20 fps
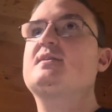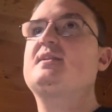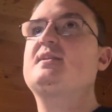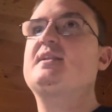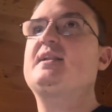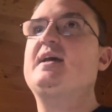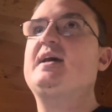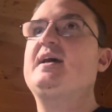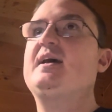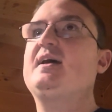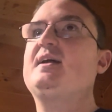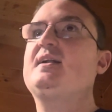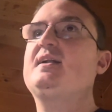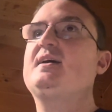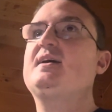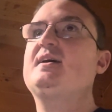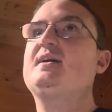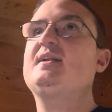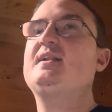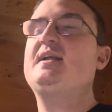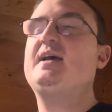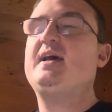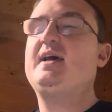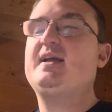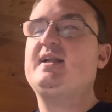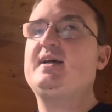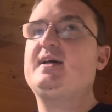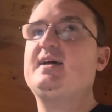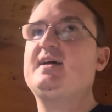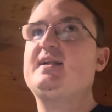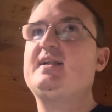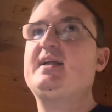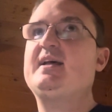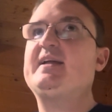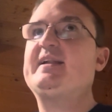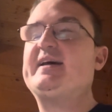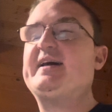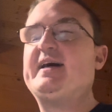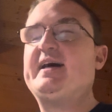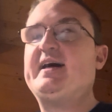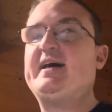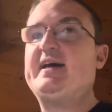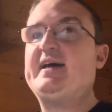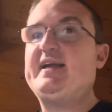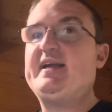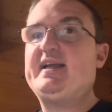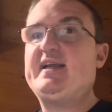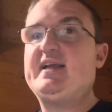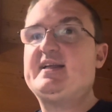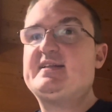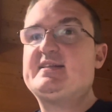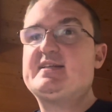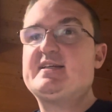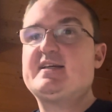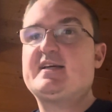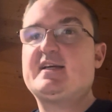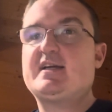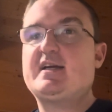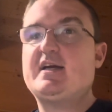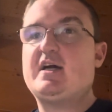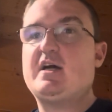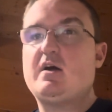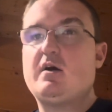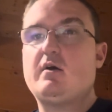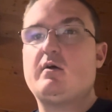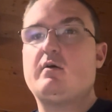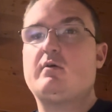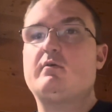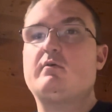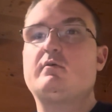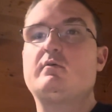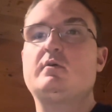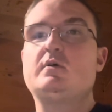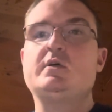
that I get to go